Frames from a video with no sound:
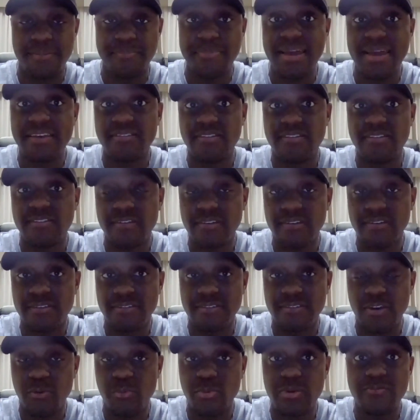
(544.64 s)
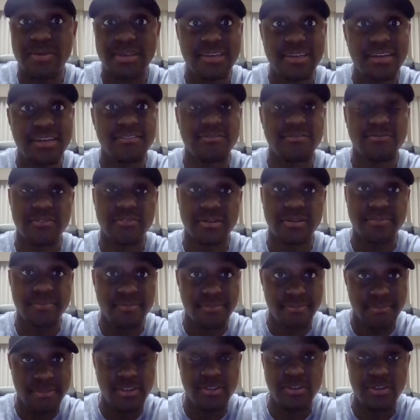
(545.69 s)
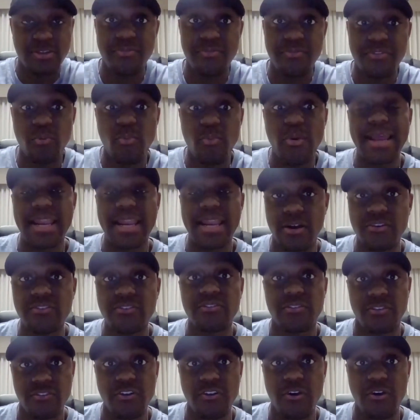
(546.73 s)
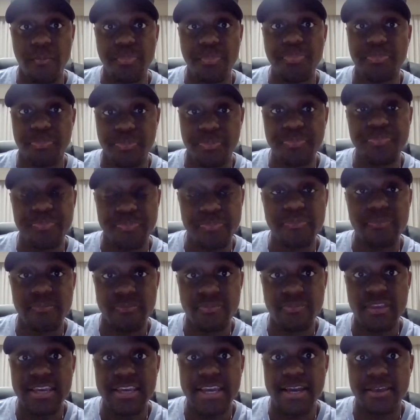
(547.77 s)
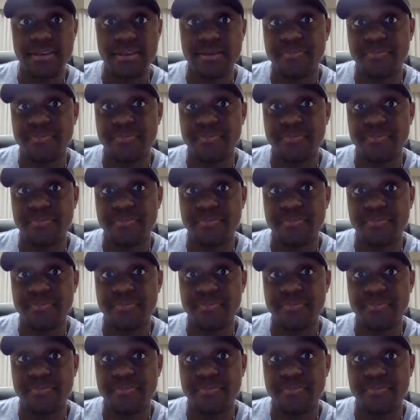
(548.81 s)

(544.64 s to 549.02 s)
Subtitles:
messaging that we've been getting from, the White House. So, yeah.